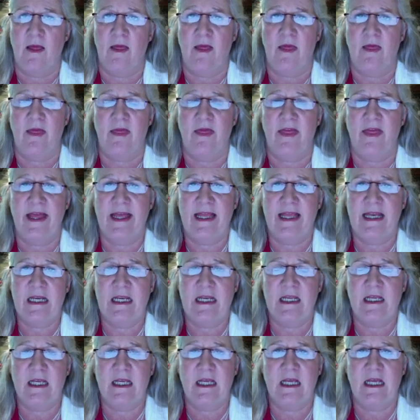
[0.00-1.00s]
then
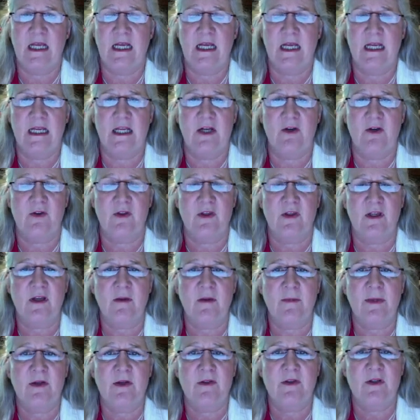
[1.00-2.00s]
think
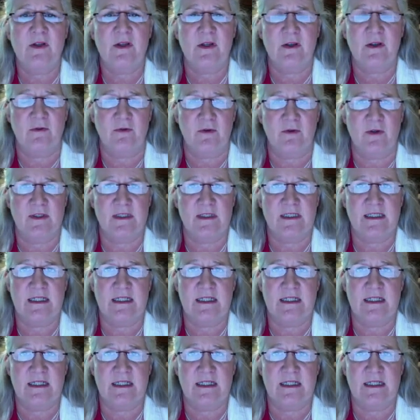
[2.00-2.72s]
about the difference in